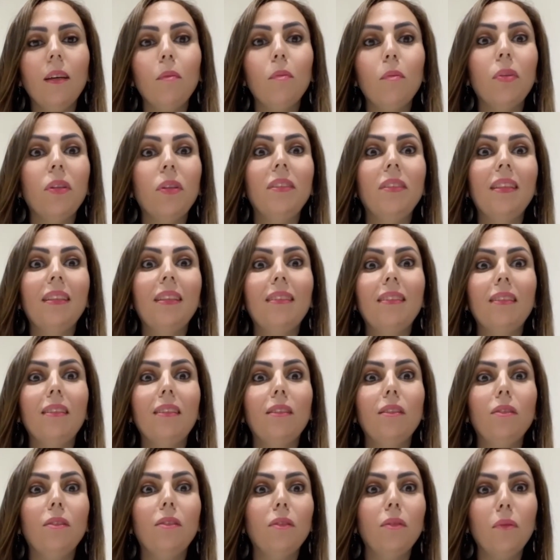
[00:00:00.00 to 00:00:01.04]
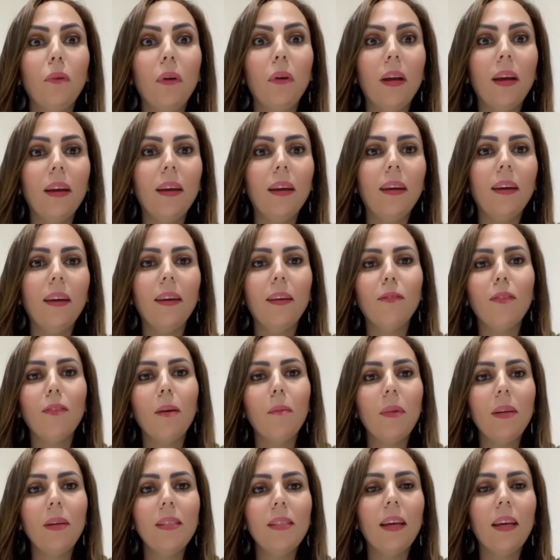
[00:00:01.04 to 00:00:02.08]
unpredicted way, if I
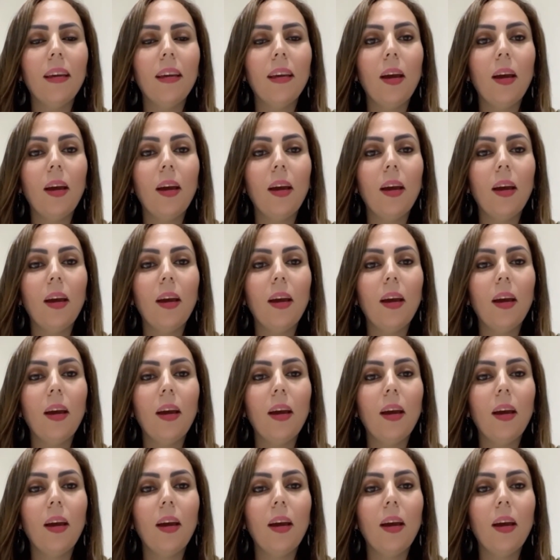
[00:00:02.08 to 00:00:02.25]
may say.